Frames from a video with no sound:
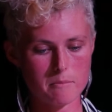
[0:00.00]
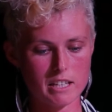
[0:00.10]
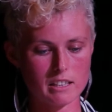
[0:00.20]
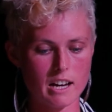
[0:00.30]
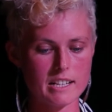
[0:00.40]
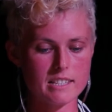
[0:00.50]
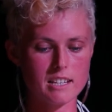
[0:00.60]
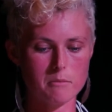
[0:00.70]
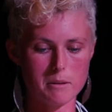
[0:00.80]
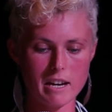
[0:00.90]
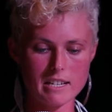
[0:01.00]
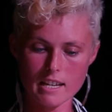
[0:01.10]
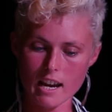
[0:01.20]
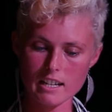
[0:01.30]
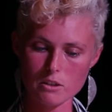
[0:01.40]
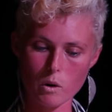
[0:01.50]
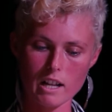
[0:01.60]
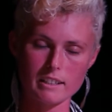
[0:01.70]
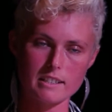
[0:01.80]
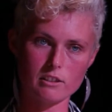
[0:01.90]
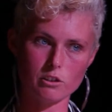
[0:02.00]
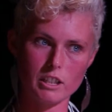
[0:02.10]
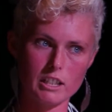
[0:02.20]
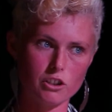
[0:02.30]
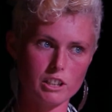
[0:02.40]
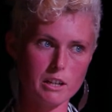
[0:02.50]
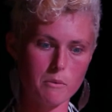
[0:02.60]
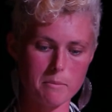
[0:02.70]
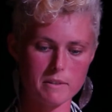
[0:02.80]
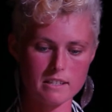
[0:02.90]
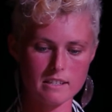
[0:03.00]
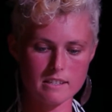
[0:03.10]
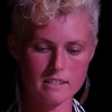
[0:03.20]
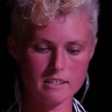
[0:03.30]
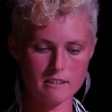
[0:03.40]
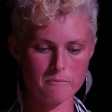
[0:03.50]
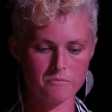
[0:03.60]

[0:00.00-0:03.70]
the alliance can be maintained while excluding nuclear weapons.